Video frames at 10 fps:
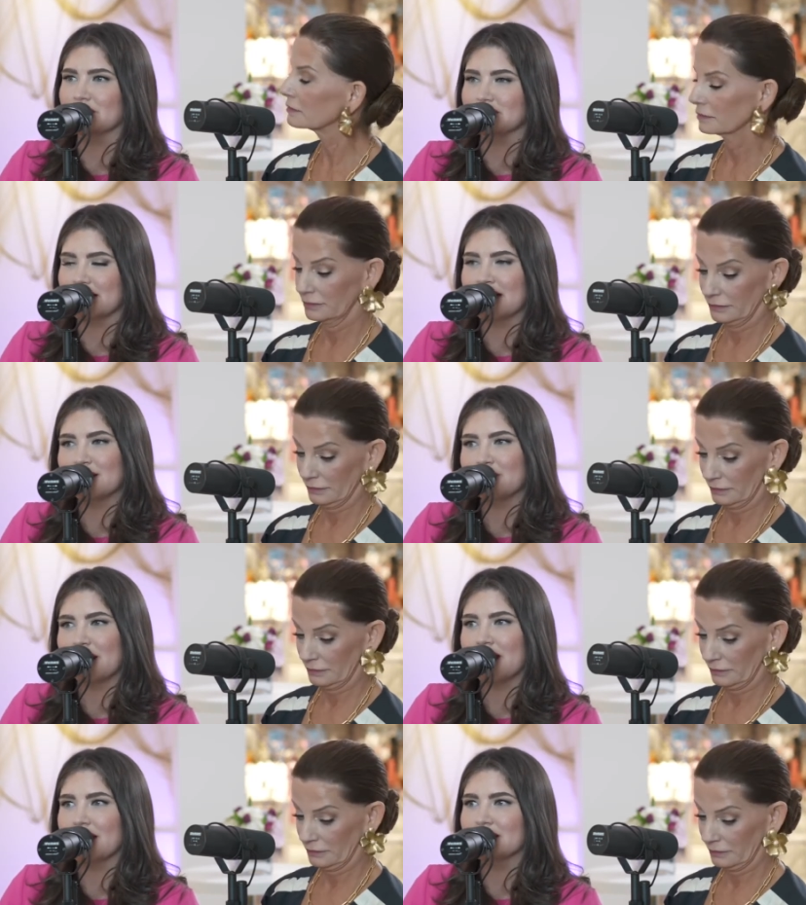Speaker 1: or whether it's a
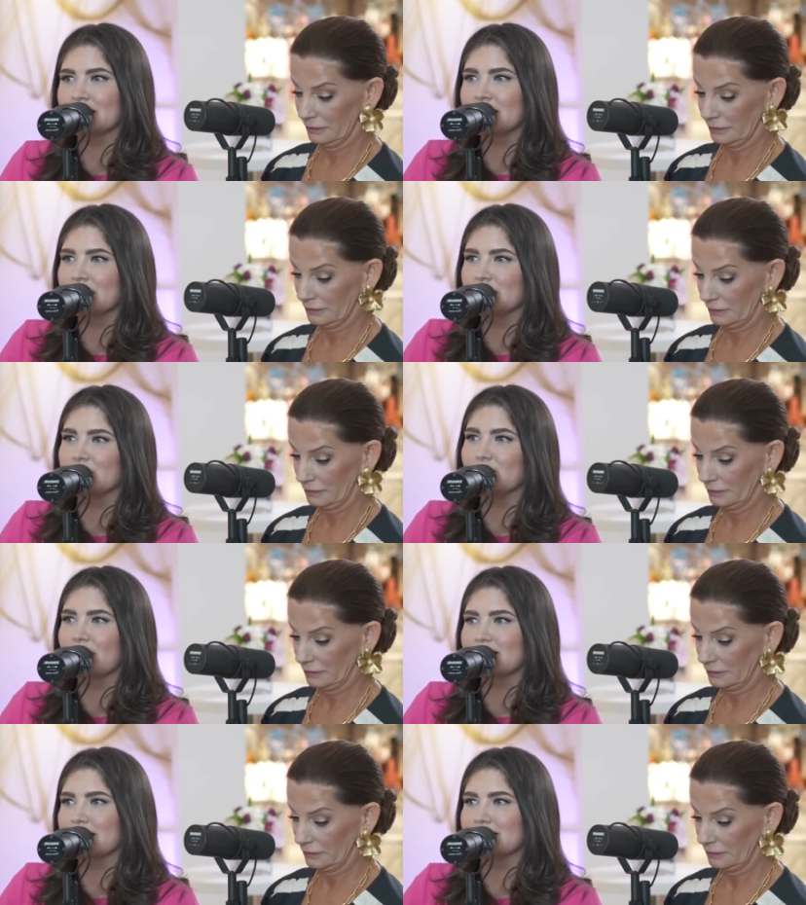handbag. You
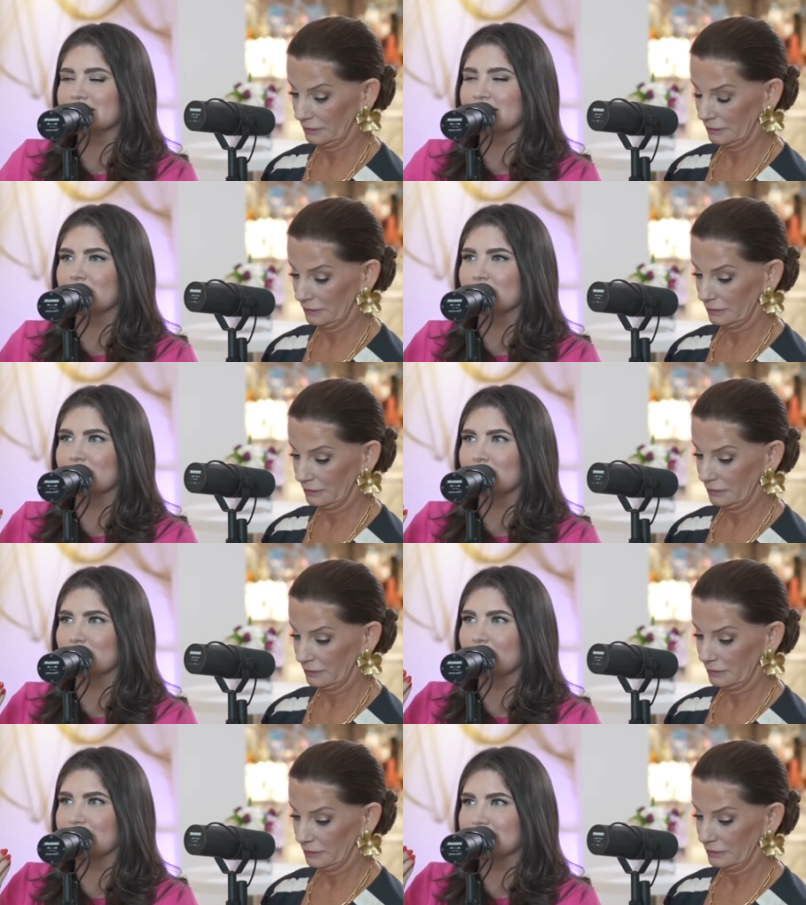want things that are
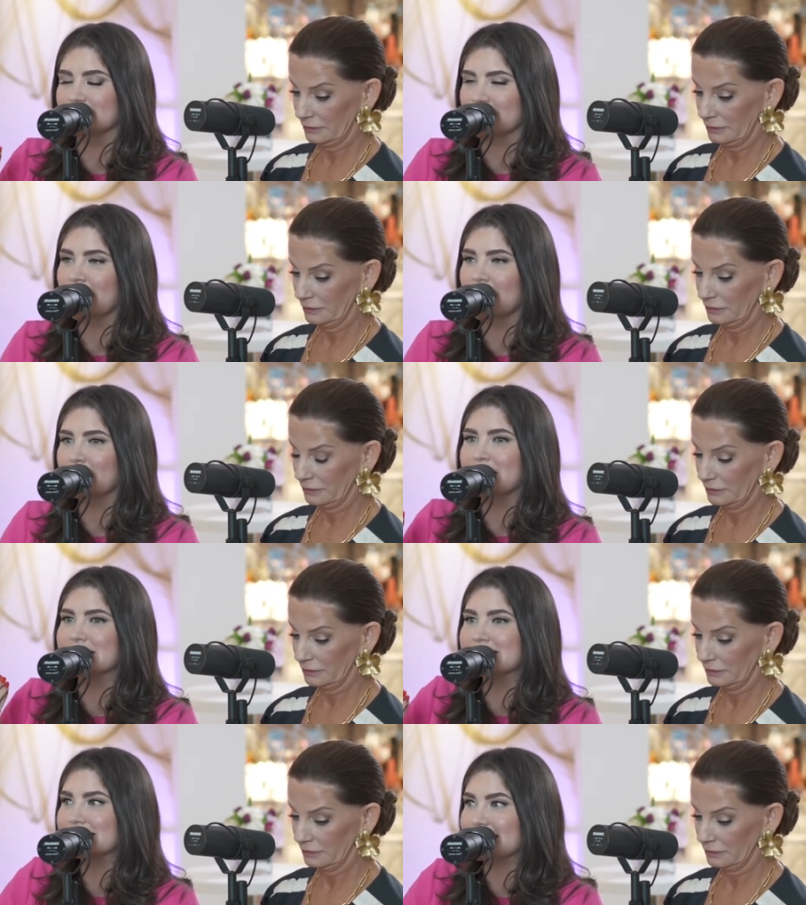going to come
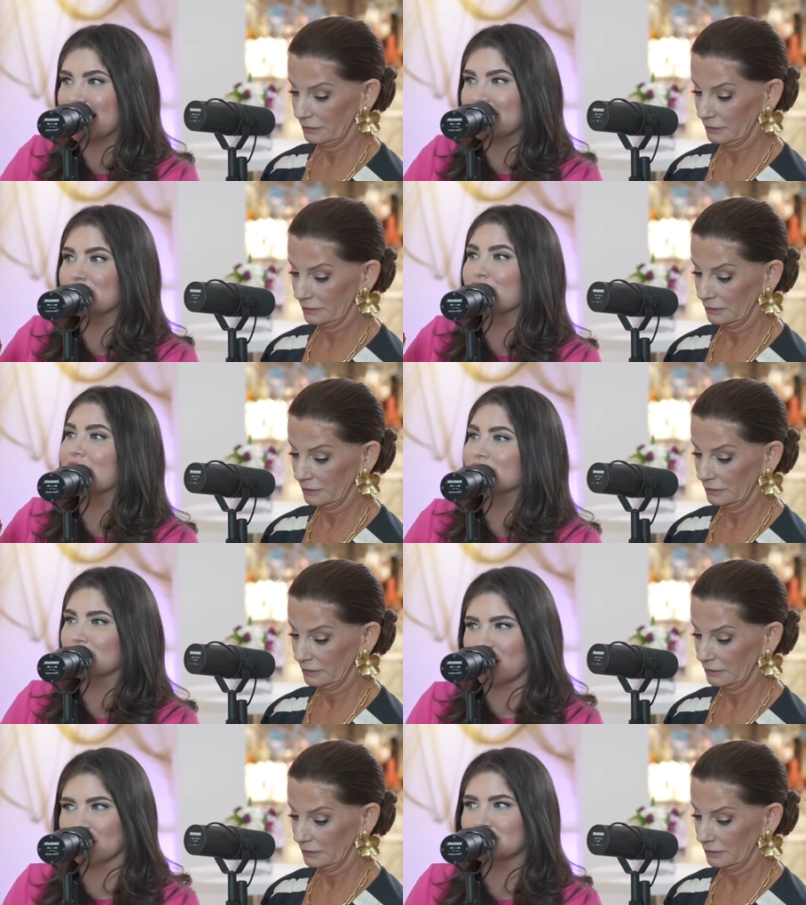and stay for a
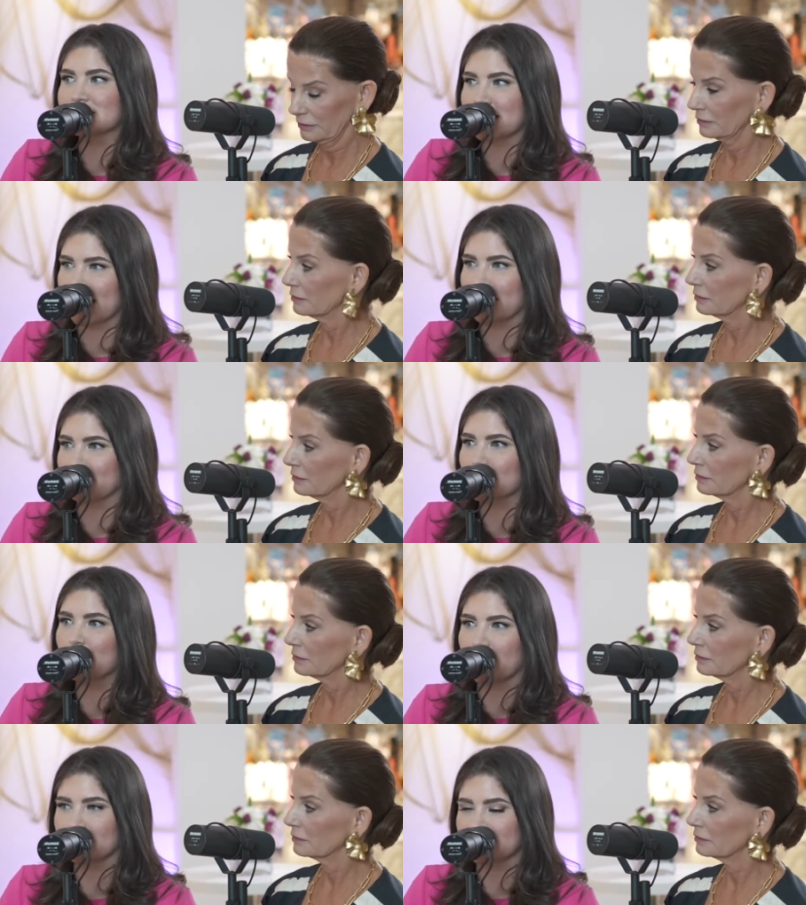long time,
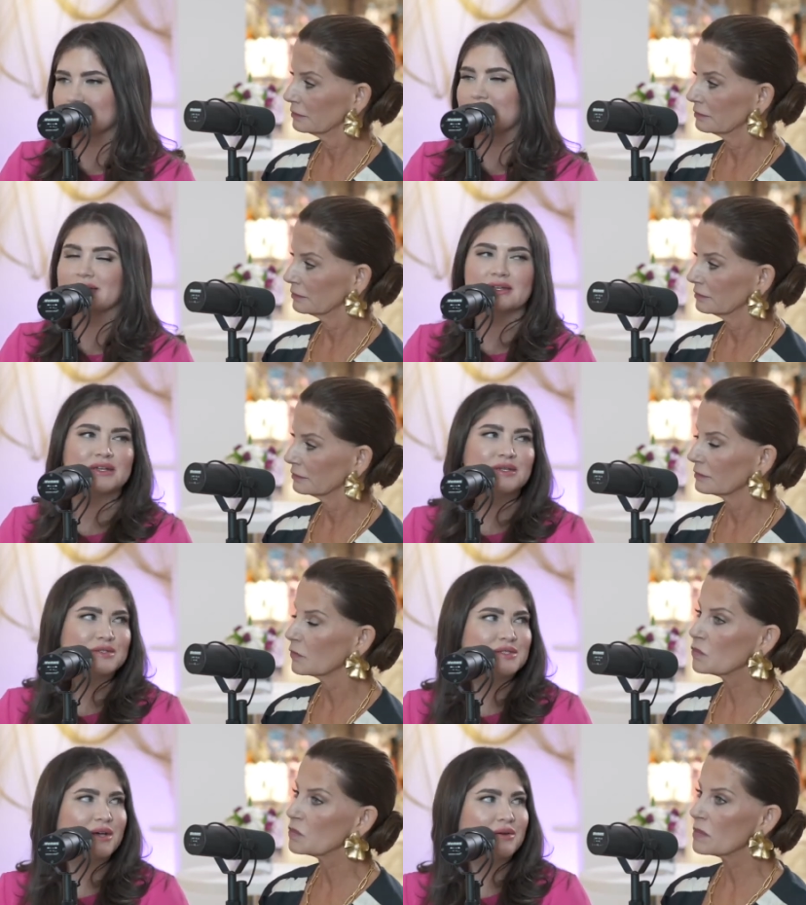
Speaker 2: quality.
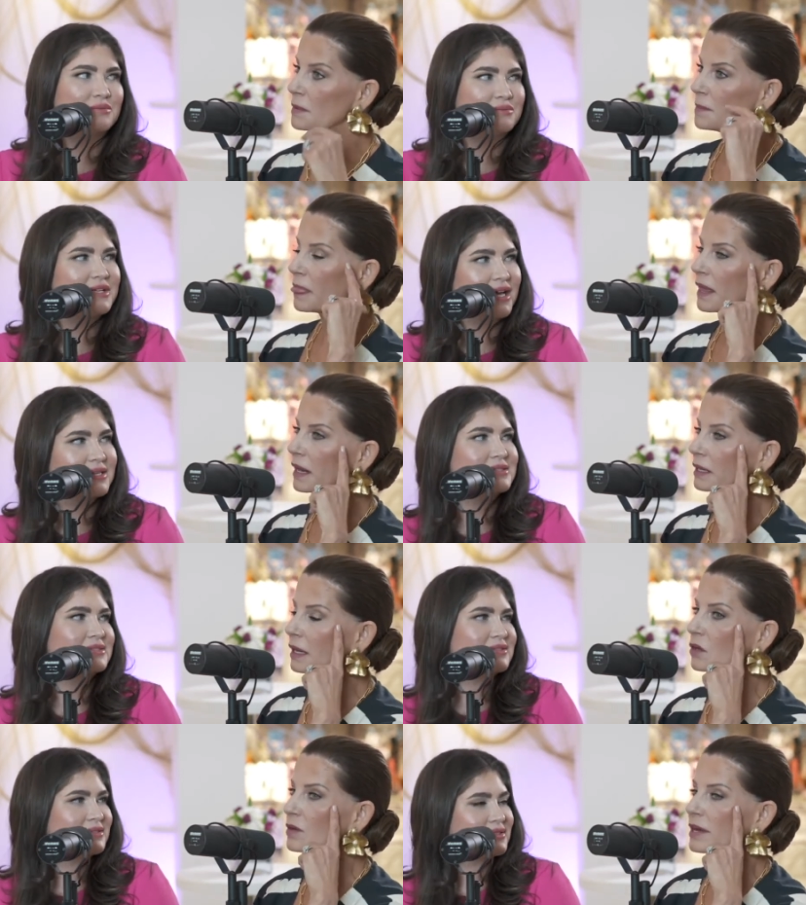So,
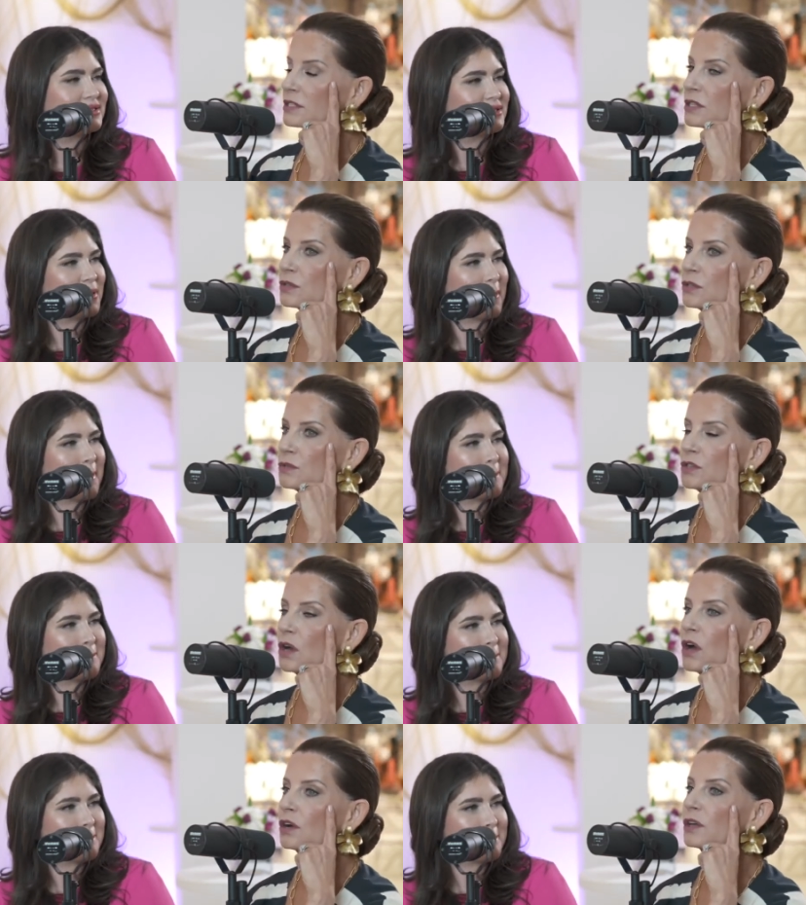yes. Okay, so you
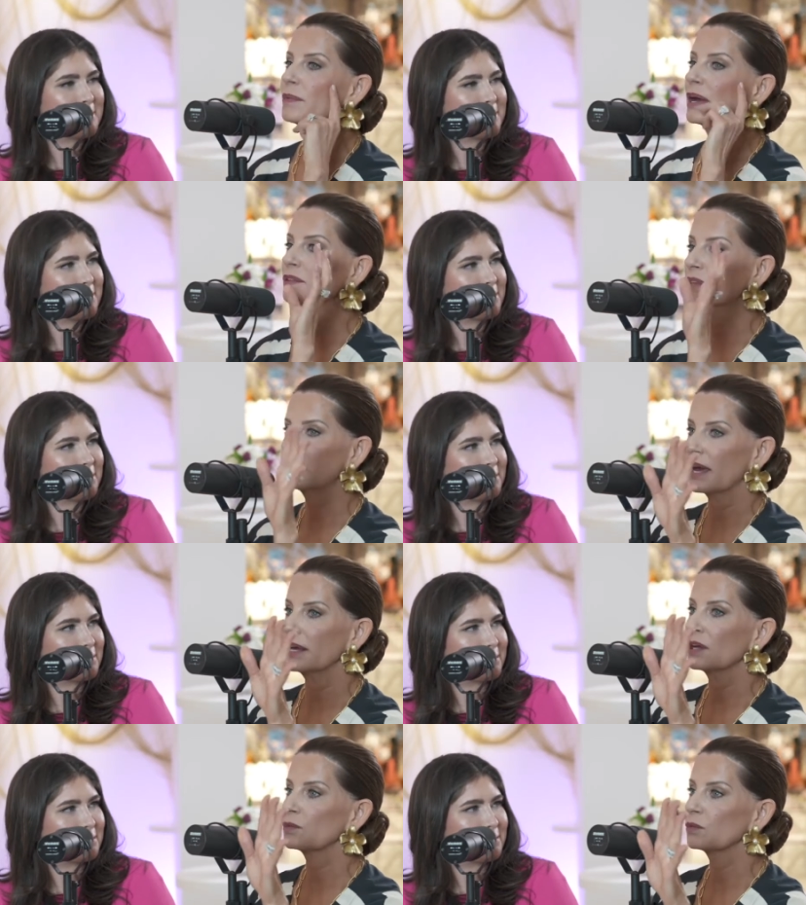talk about
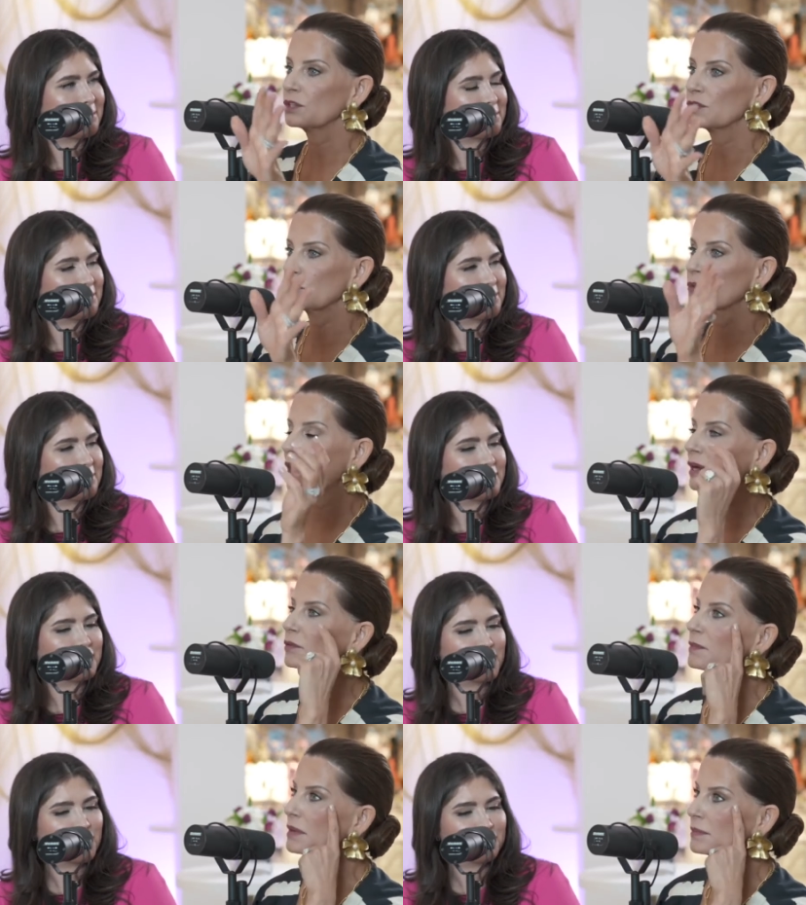that, and we do. I
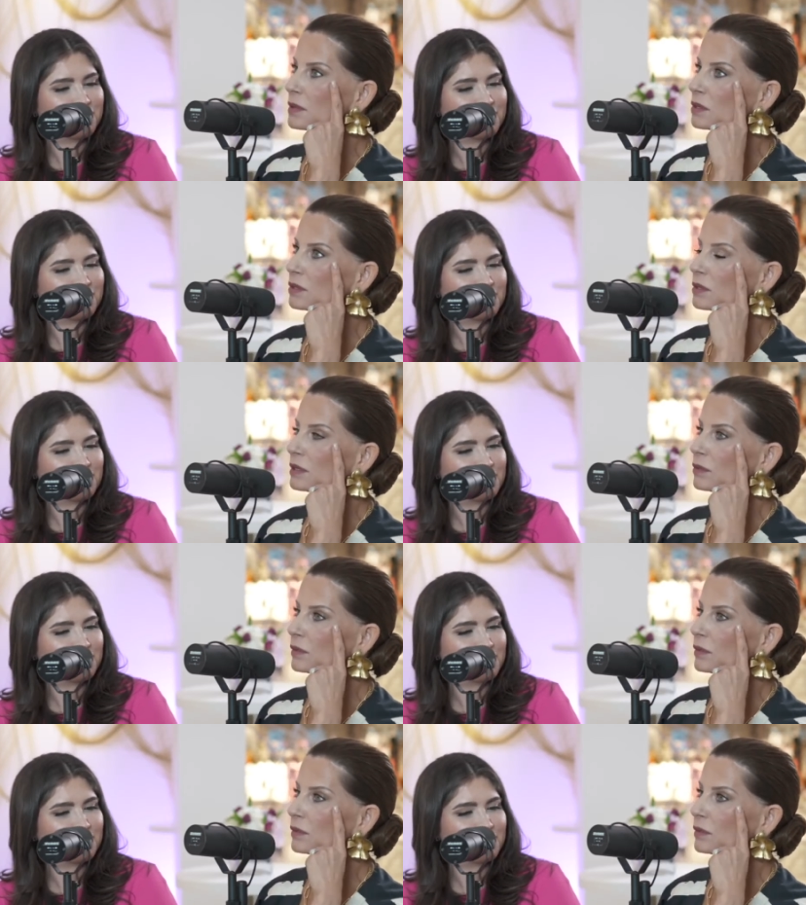remember